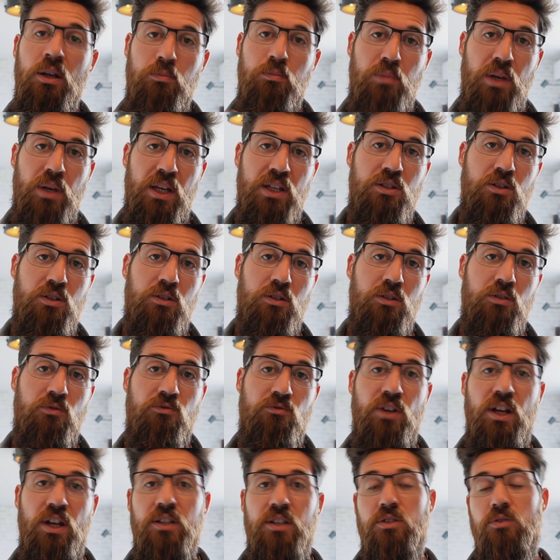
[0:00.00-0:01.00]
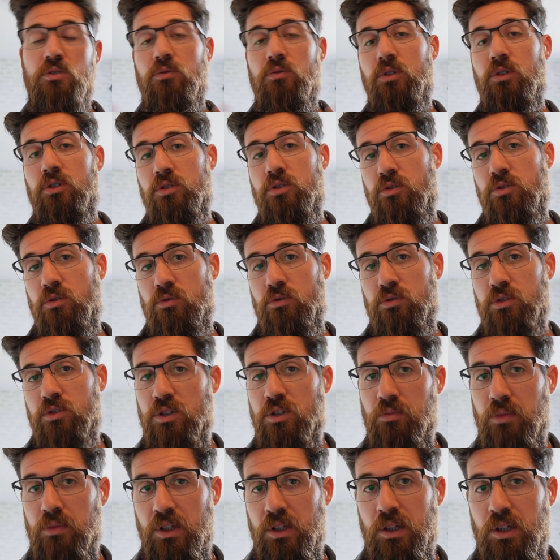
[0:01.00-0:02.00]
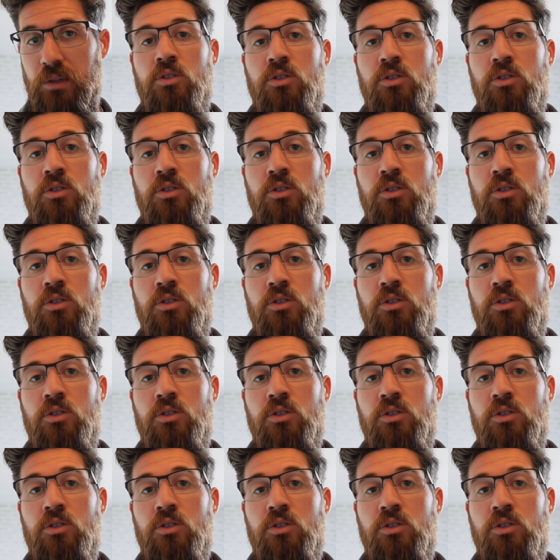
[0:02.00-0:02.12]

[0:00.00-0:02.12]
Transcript: based on events or external stimuli.